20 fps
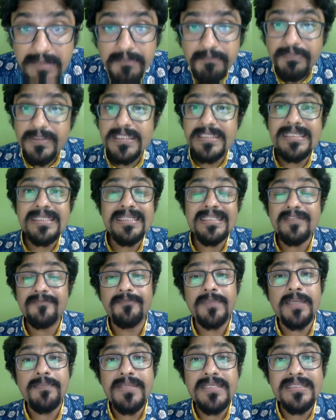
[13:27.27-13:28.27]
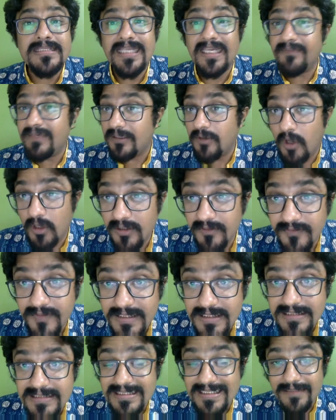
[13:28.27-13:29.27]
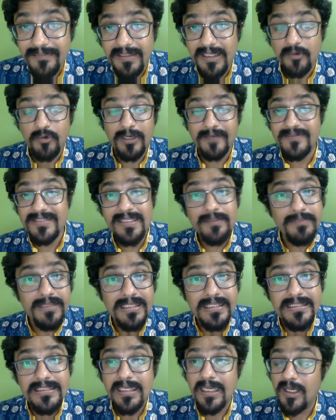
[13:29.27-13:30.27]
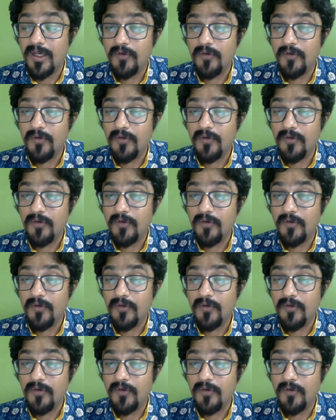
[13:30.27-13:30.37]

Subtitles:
person in the baby's life, like all of us who have siblings,